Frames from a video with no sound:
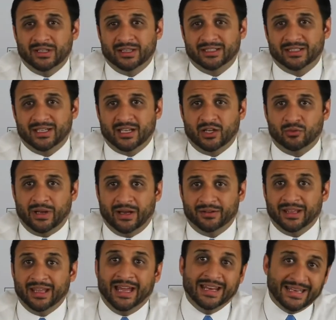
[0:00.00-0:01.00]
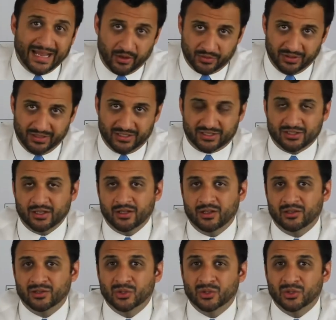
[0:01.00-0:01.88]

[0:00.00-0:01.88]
to the second round, and now this.